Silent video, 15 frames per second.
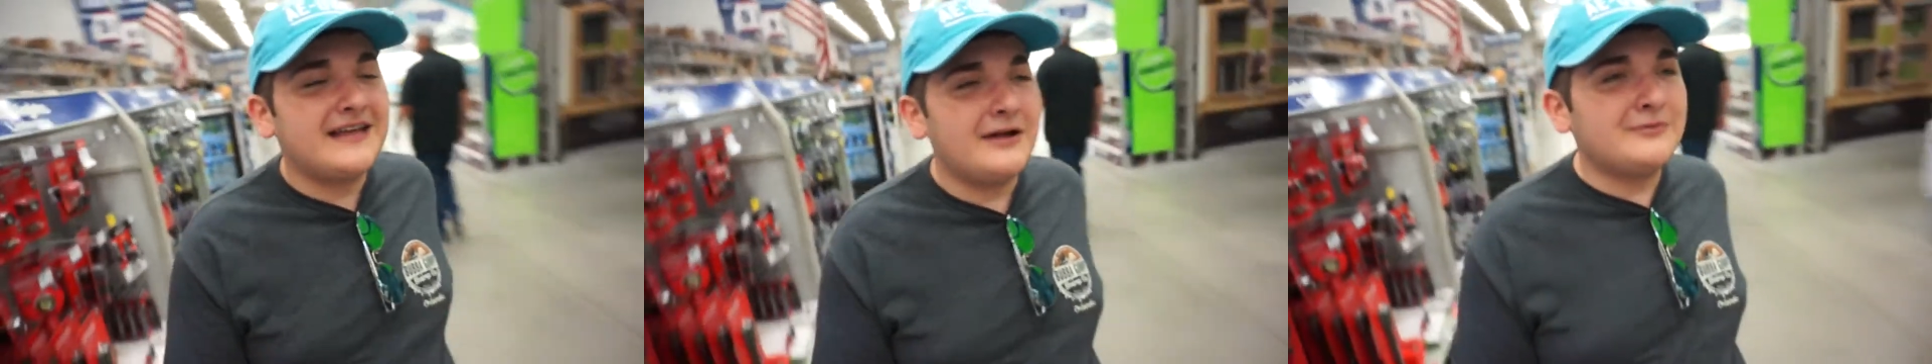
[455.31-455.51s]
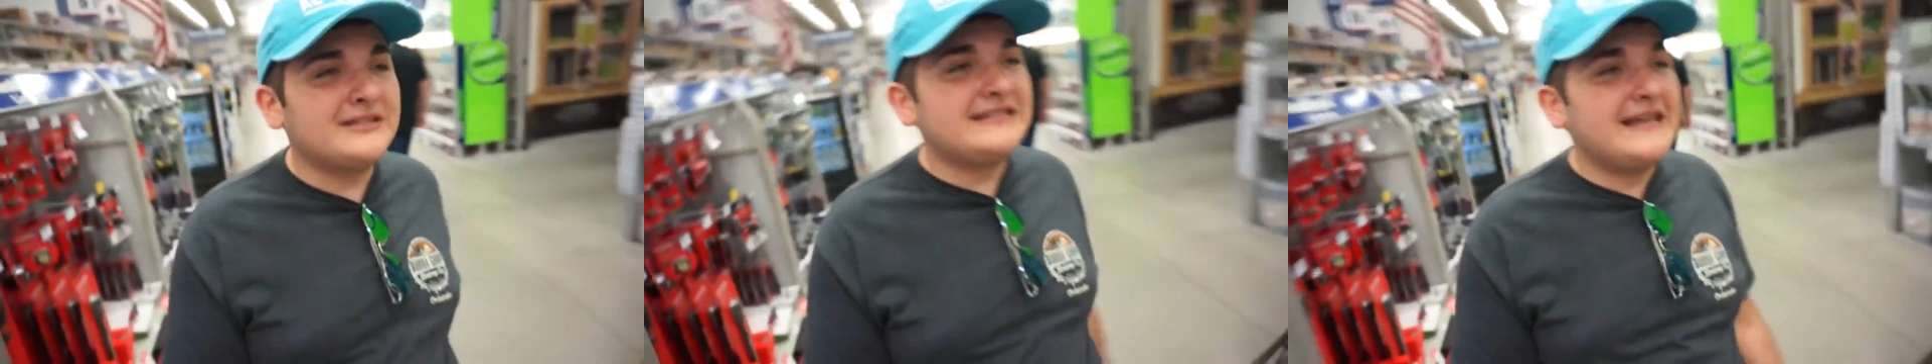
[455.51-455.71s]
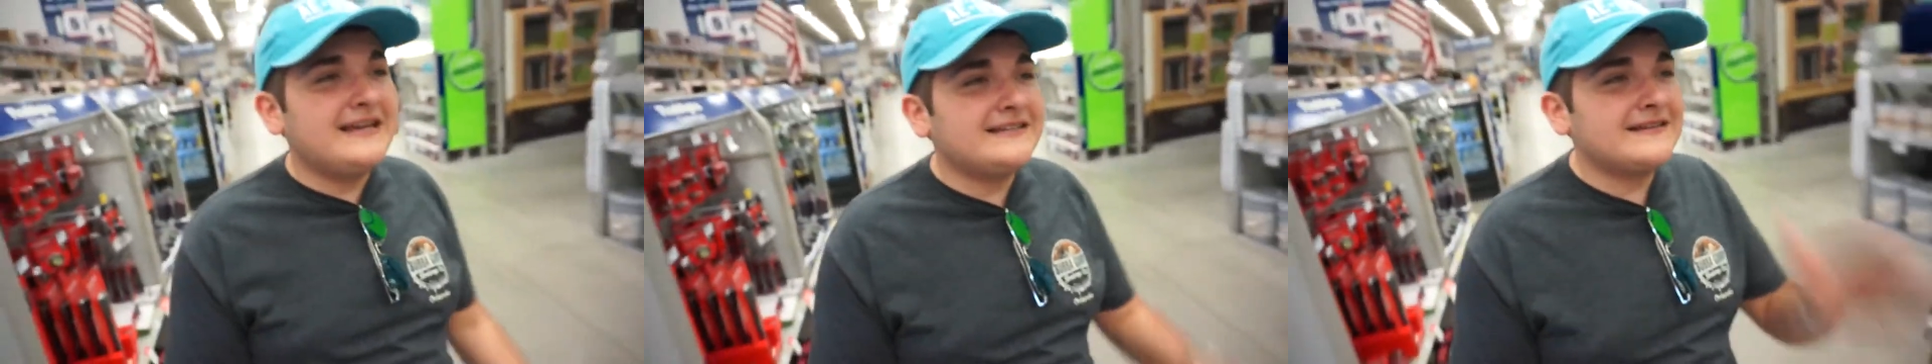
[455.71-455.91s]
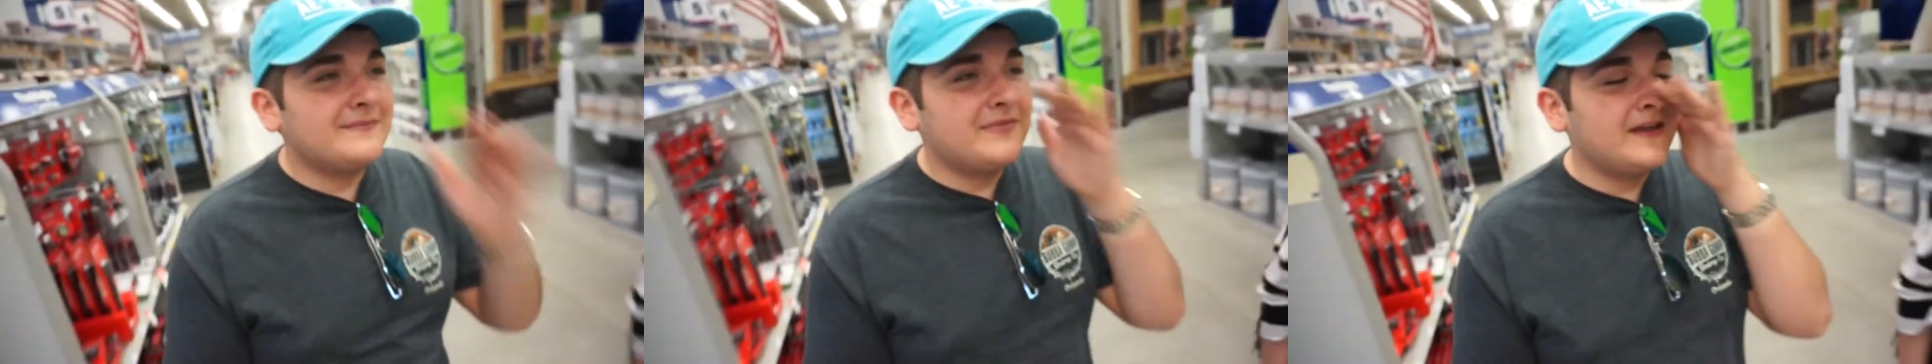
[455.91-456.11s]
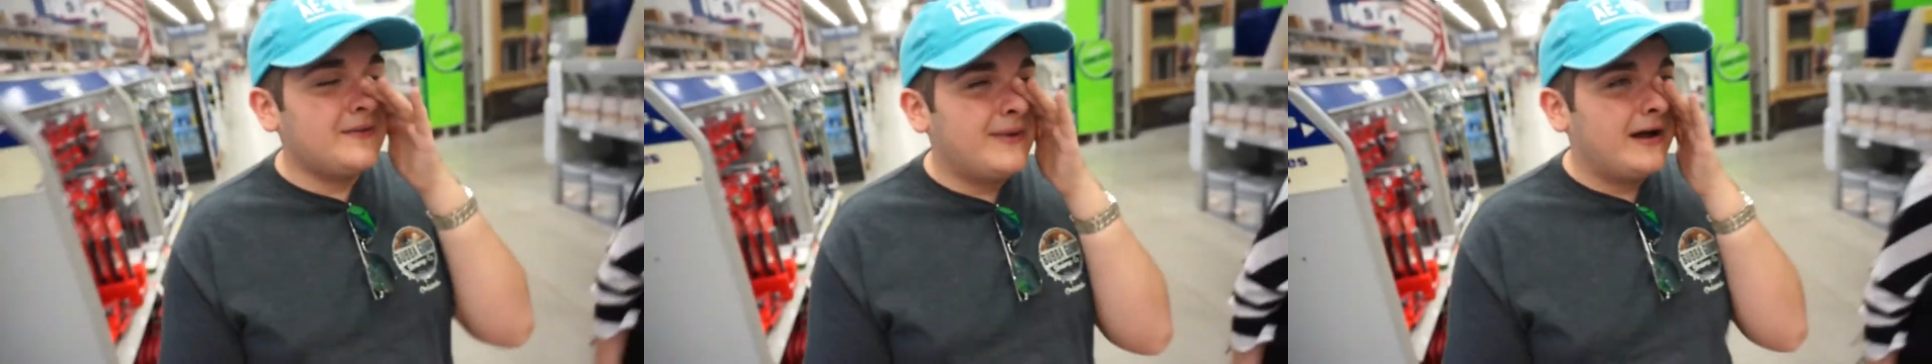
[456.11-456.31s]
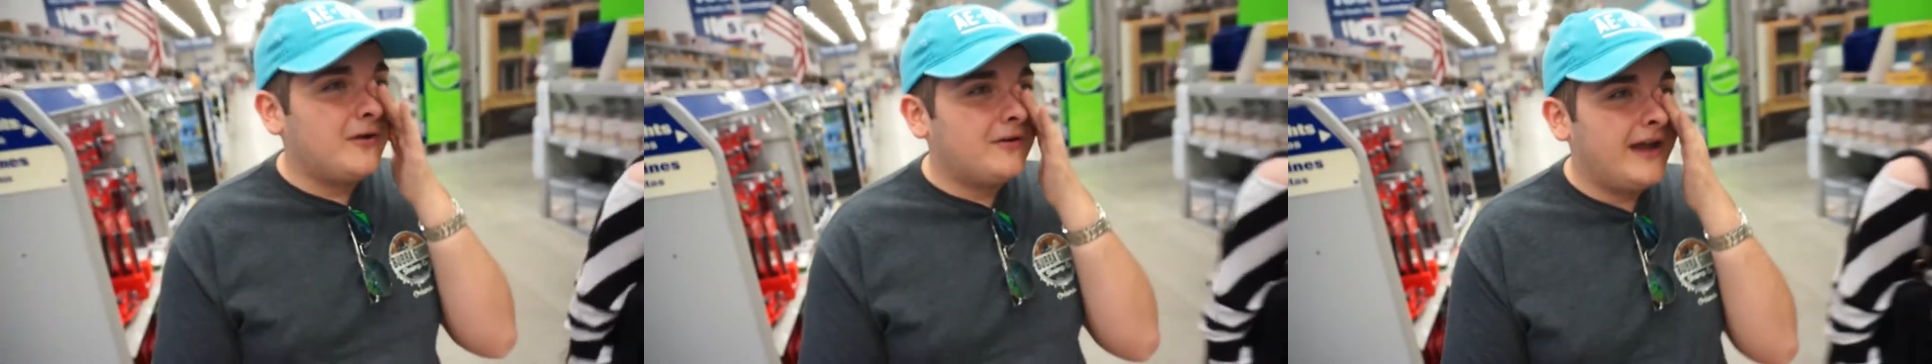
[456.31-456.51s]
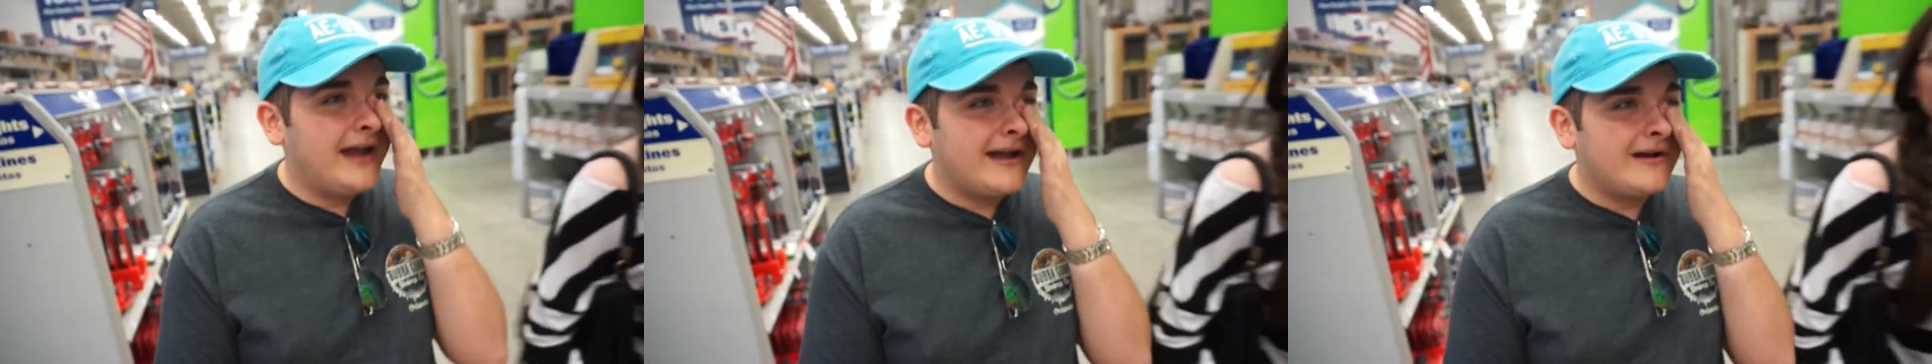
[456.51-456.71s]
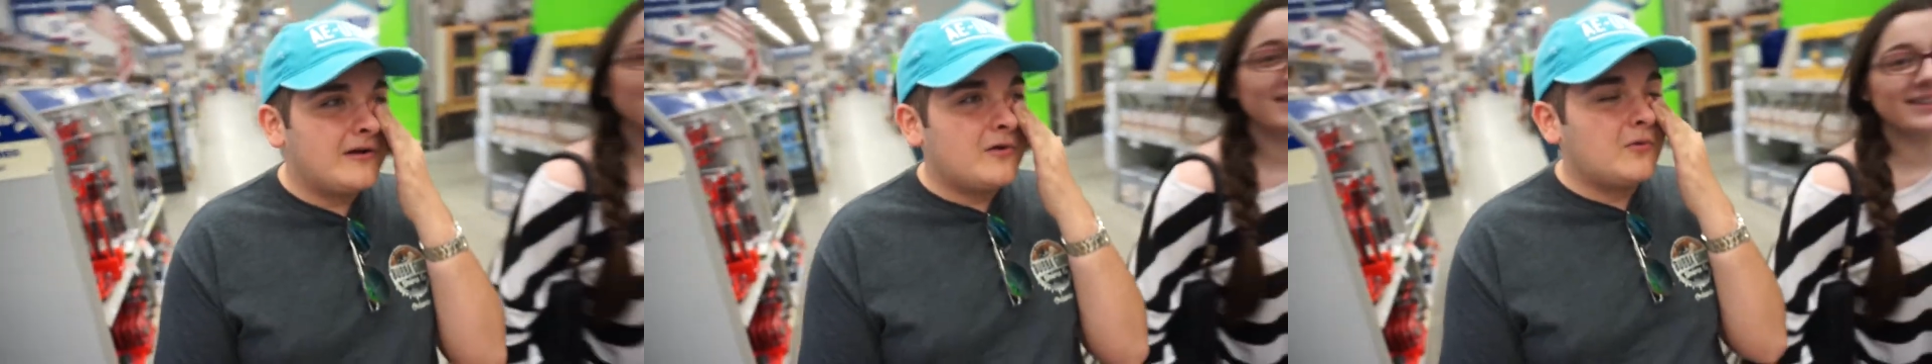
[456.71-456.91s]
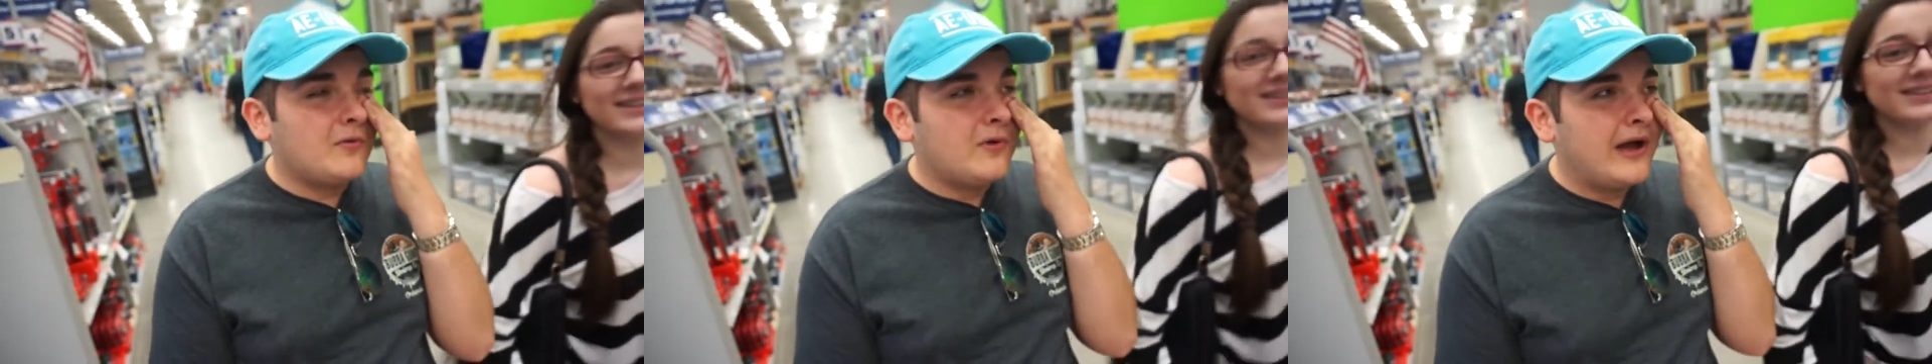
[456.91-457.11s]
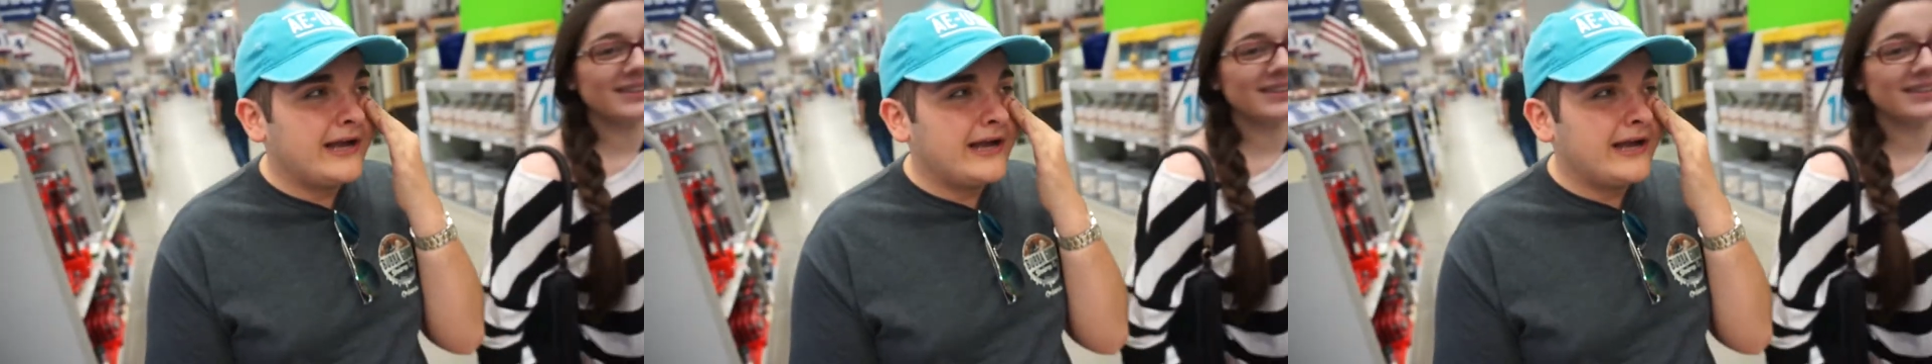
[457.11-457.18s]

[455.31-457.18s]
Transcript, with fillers: I was saying something about how